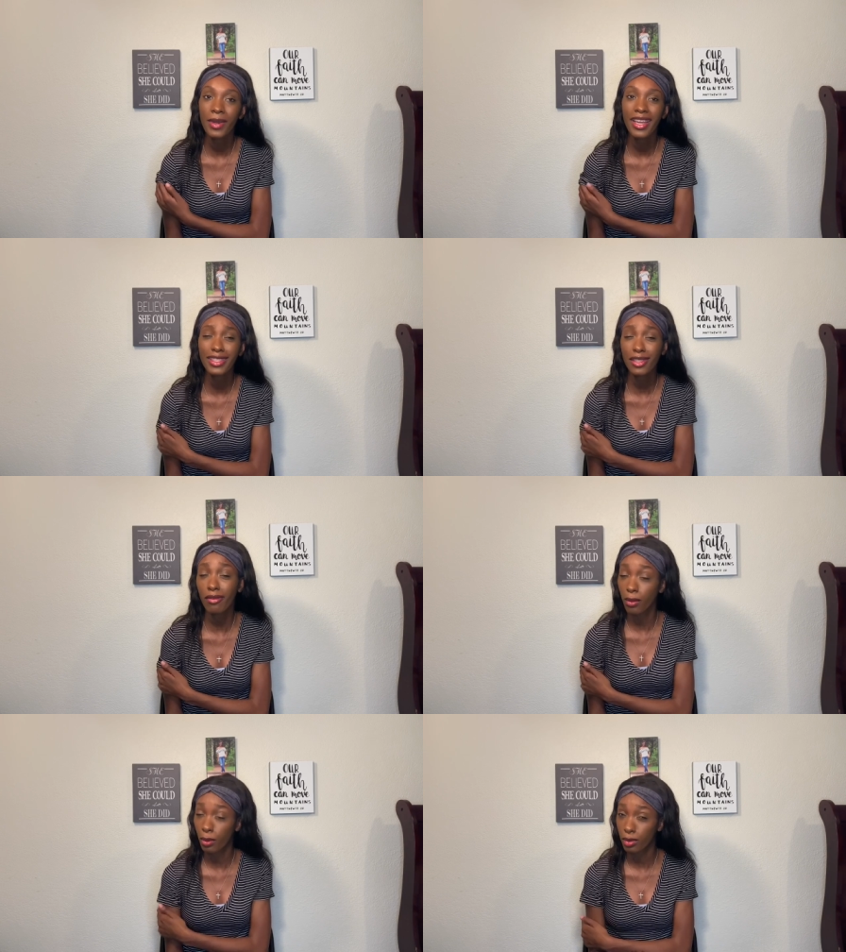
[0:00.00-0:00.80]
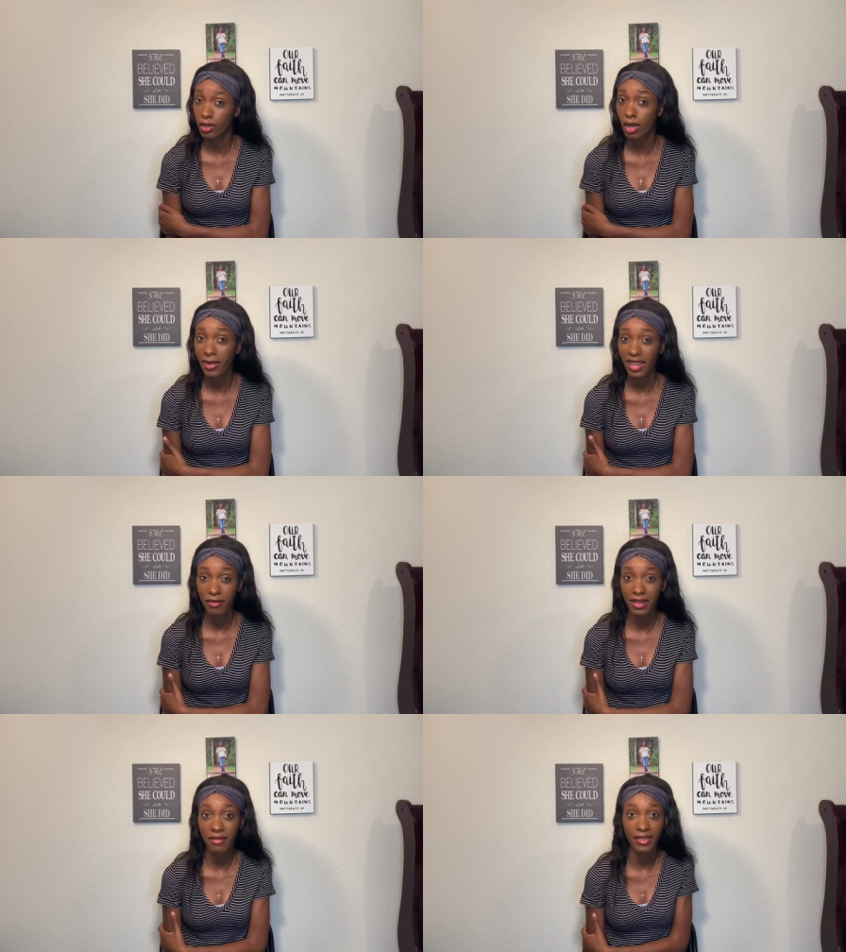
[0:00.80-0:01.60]
It's a very old song, but I've been
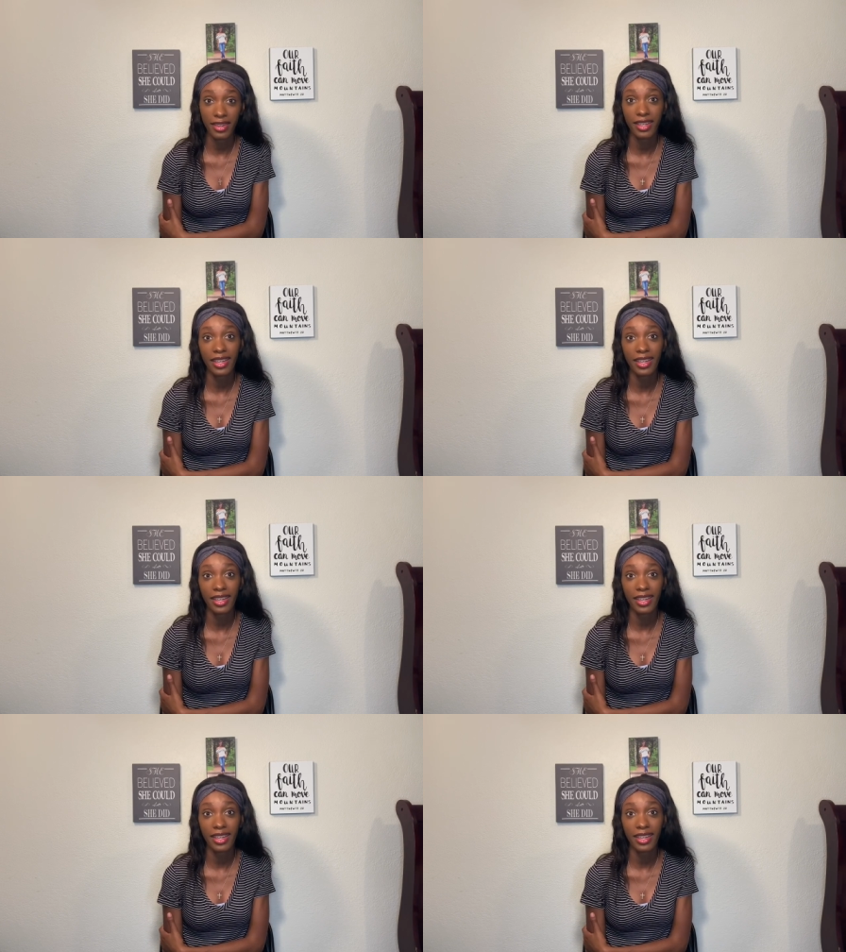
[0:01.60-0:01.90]
feeling it